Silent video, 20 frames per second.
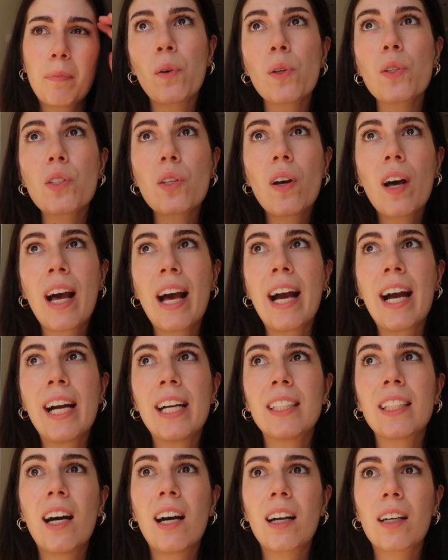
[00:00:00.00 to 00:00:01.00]
Also
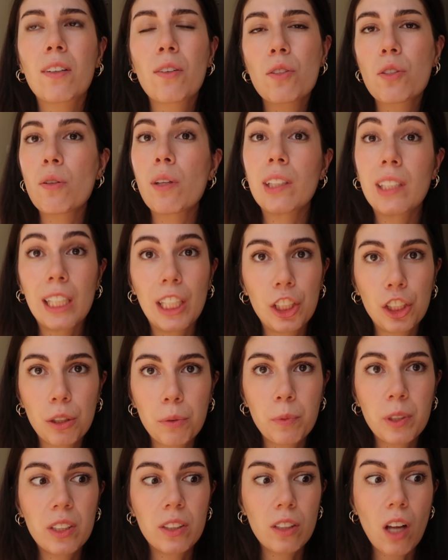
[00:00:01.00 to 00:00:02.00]
had a
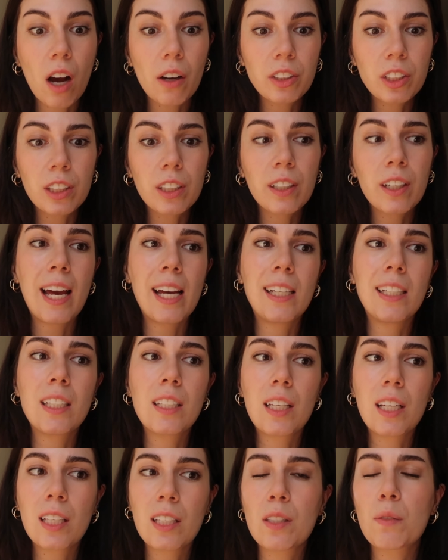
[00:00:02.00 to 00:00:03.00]
consultation with a doctor
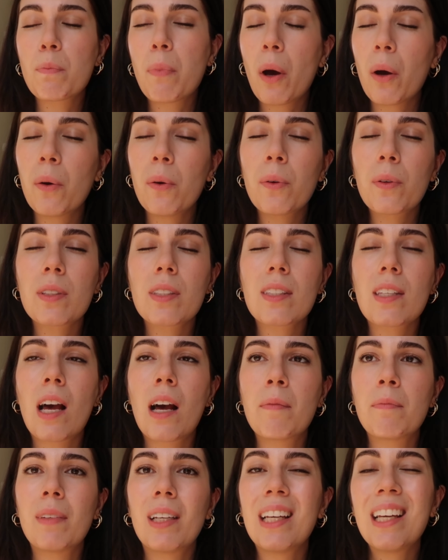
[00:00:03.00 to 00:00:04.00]
and he spoke
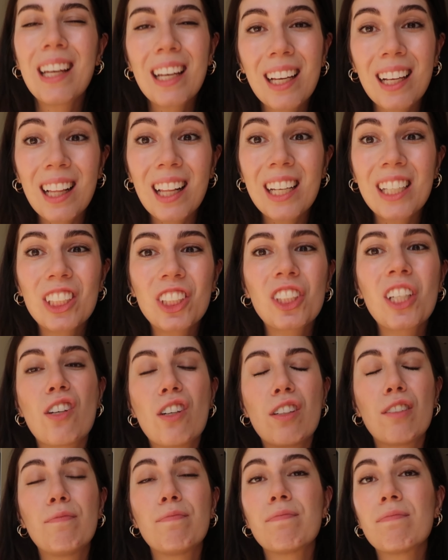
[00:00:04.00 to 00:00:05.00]
some English,
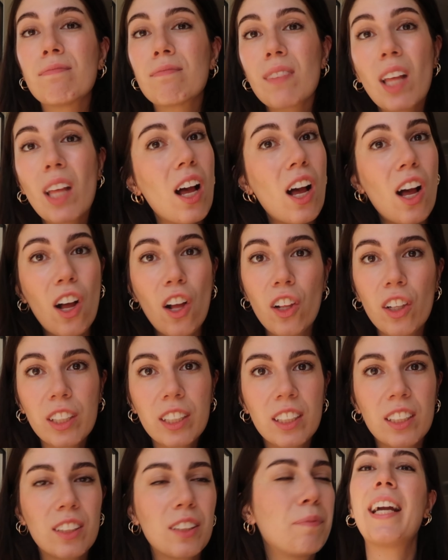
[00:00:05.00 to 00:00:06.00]
so all good.